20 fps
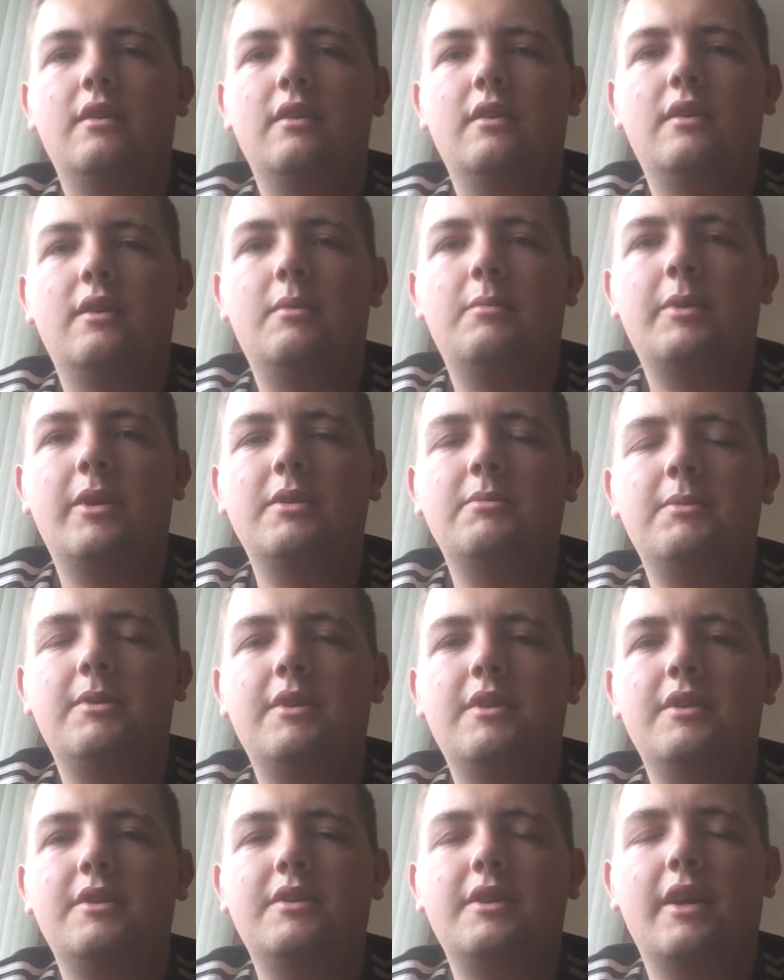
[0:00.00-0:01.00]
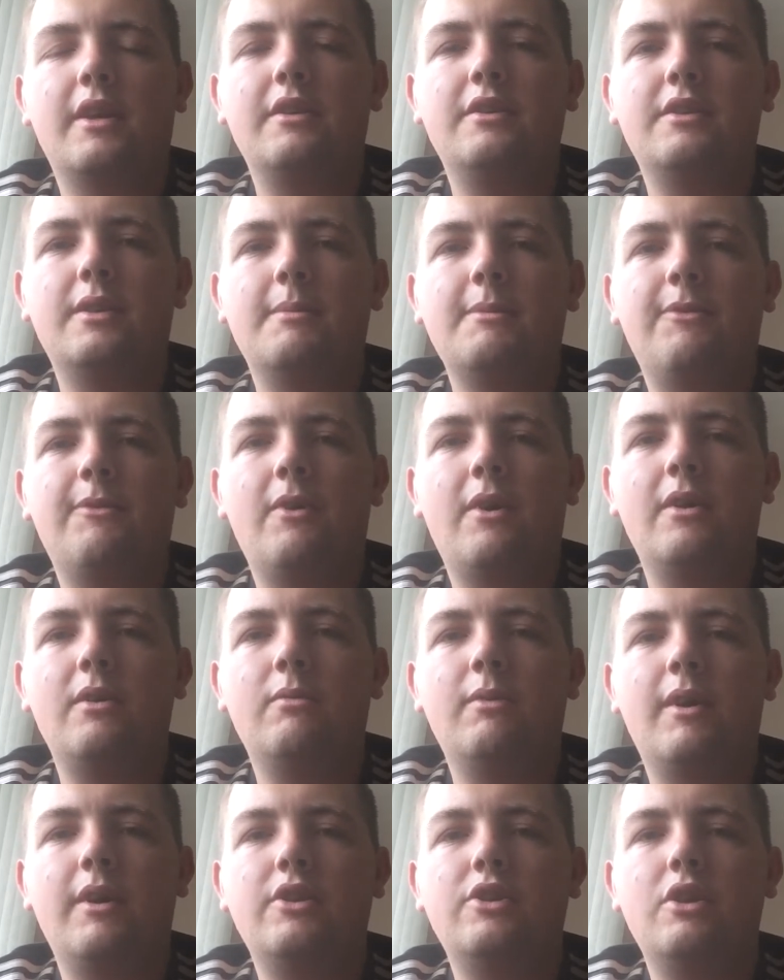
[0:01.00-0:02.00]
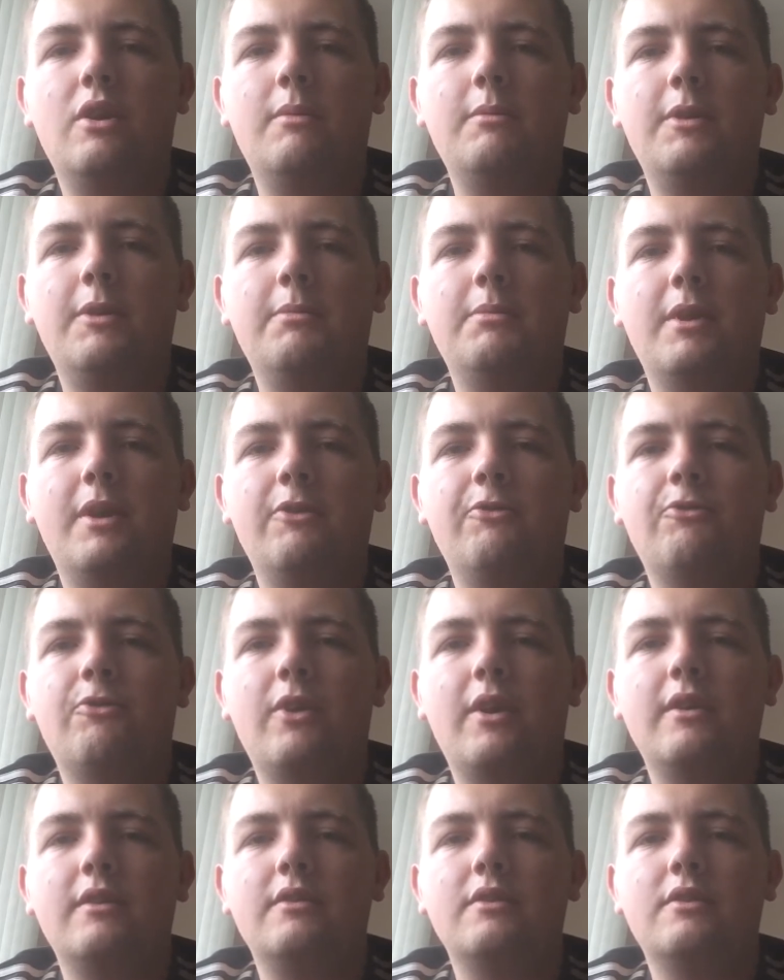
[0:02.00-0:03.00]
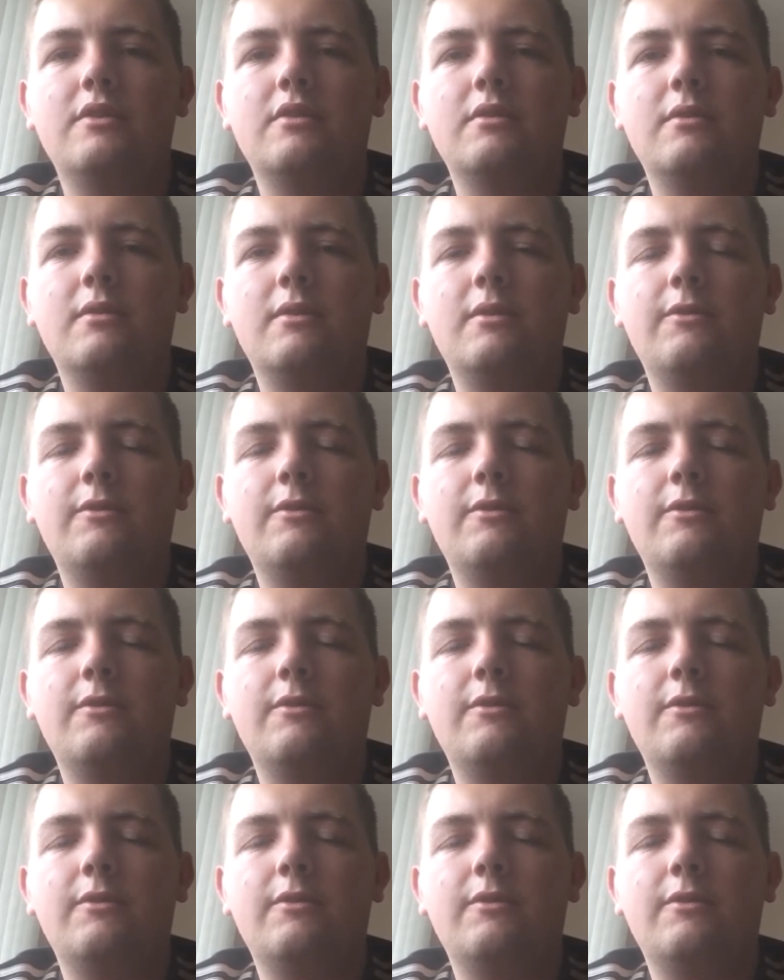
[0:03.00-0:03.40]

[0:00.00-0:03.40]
And that brings me to the second semi-final where Germany play France.